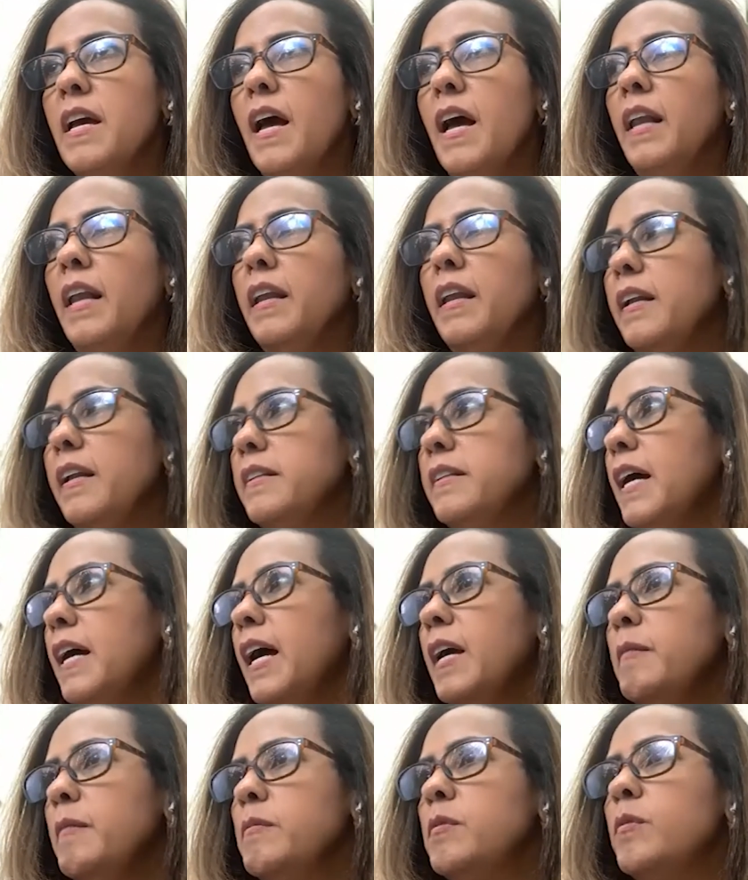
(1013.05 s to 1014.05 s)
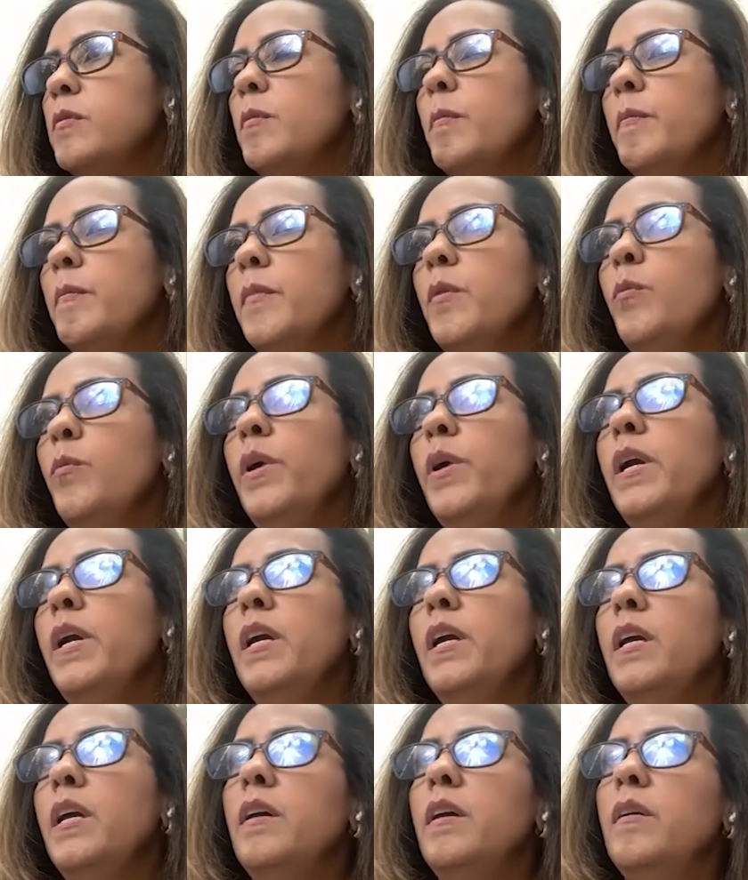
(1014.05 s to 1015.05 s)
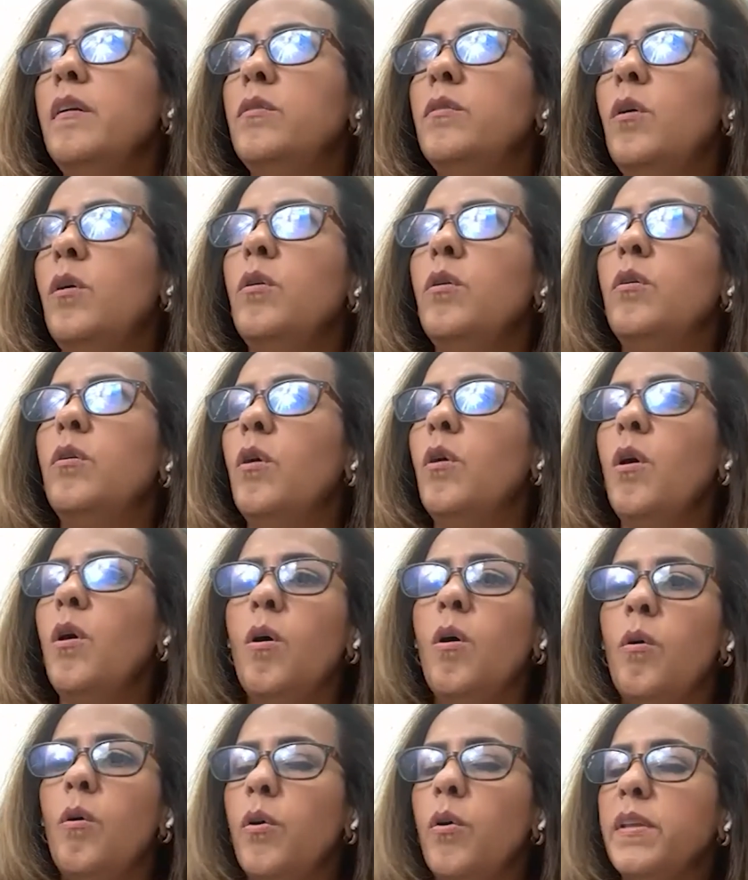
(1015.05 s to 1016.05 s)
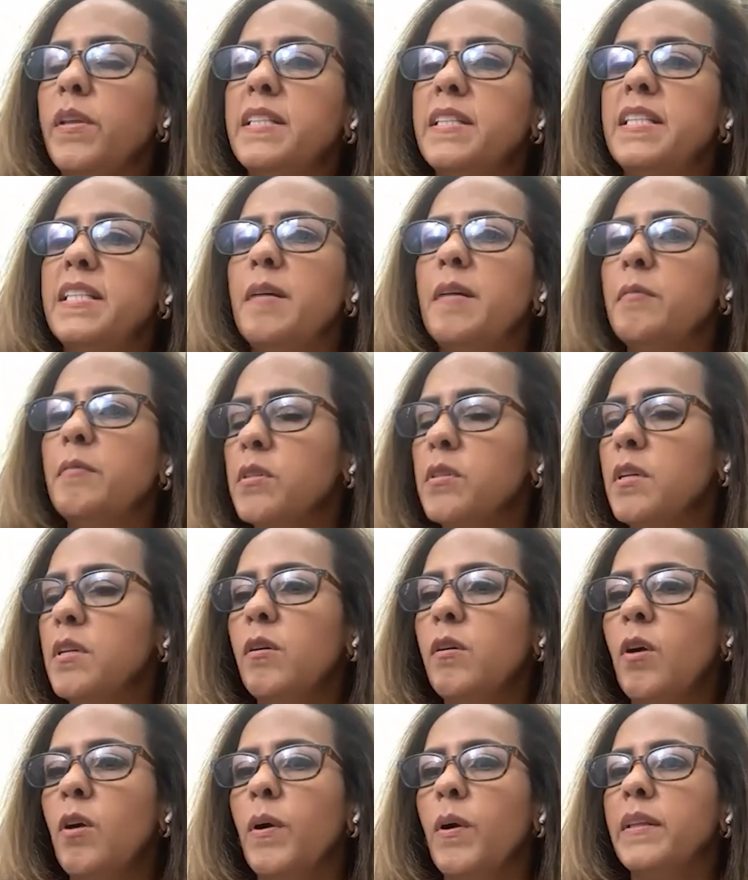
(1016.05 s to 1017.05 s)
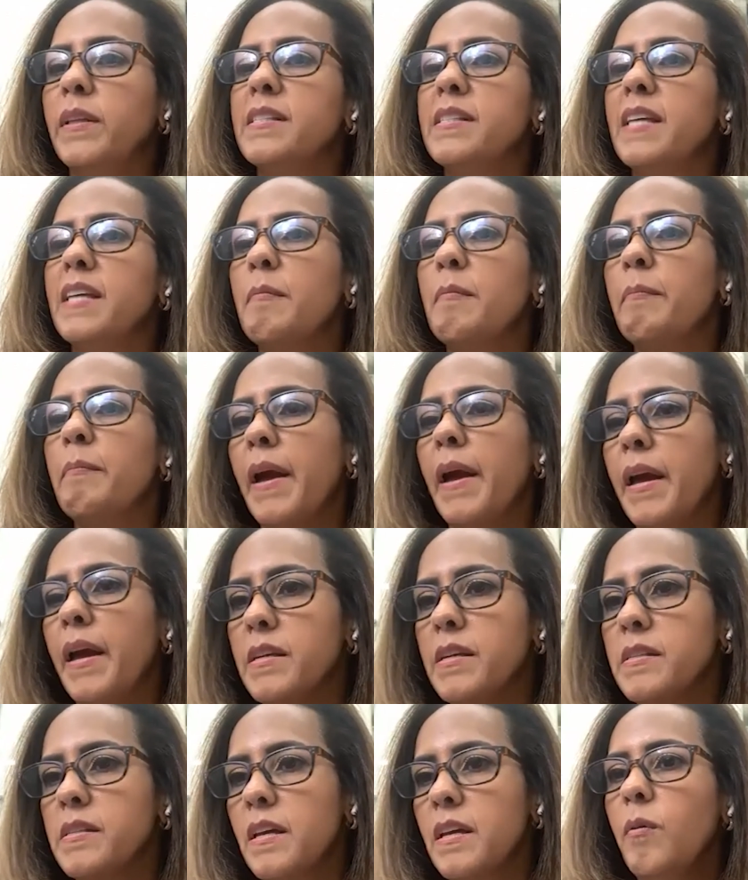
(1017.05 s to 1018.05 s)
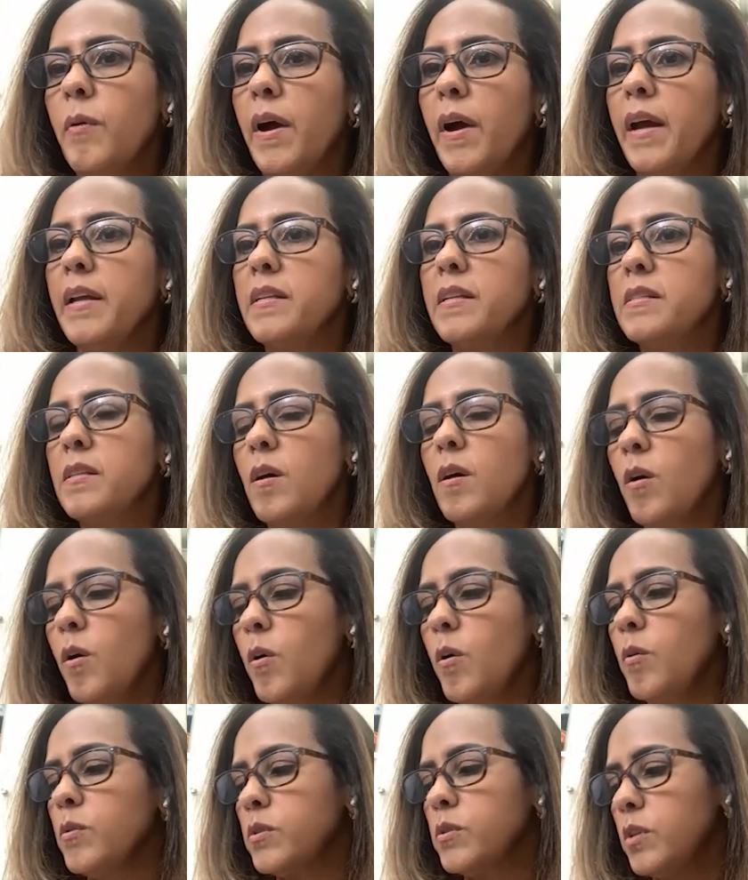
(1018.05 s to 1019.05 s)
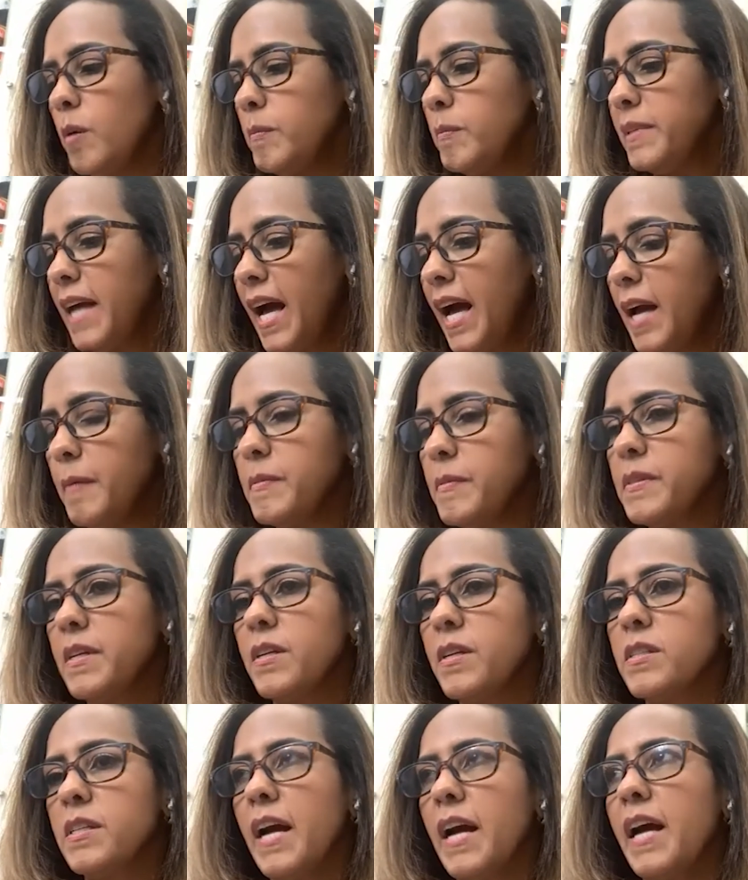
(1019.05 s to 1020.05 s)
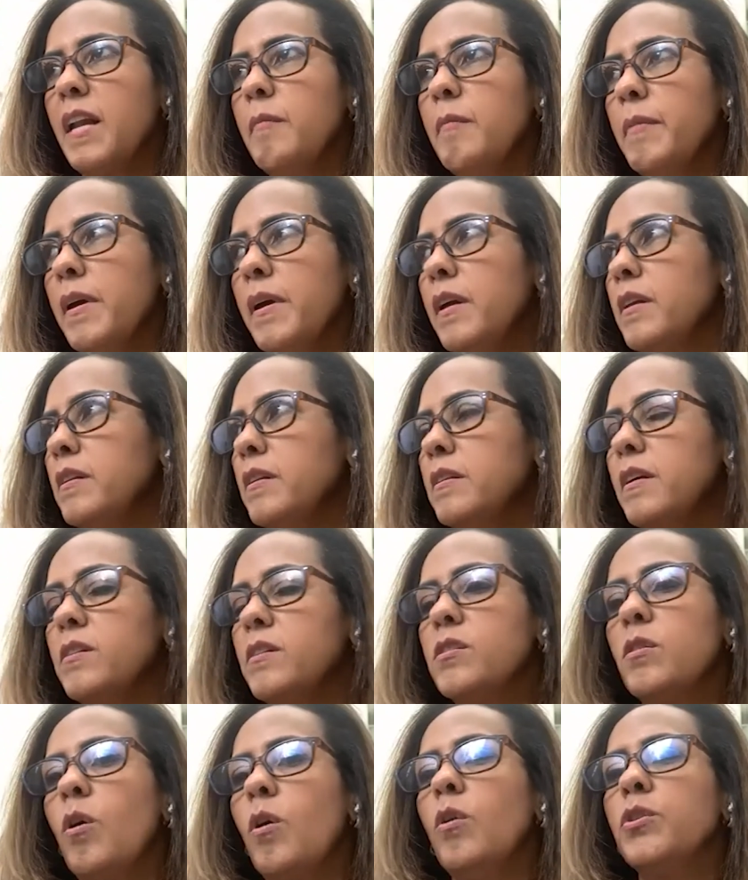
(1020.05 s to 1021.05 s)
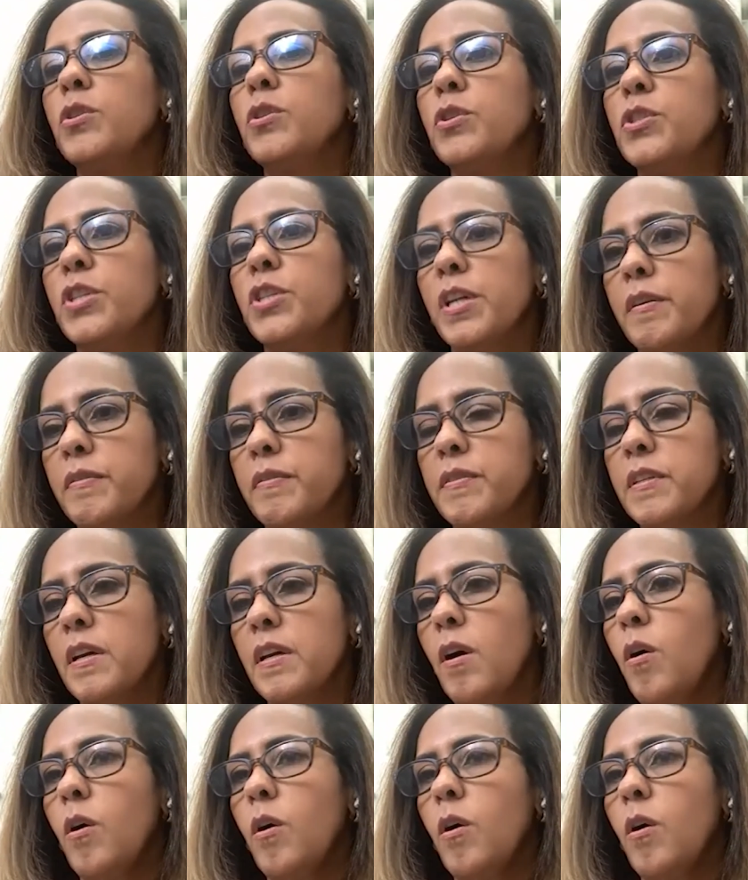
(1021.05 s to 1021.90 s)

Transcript: A lot of times we don't grow or the team doesn't grow at the same pace, right? So sometimes there's culture shifts.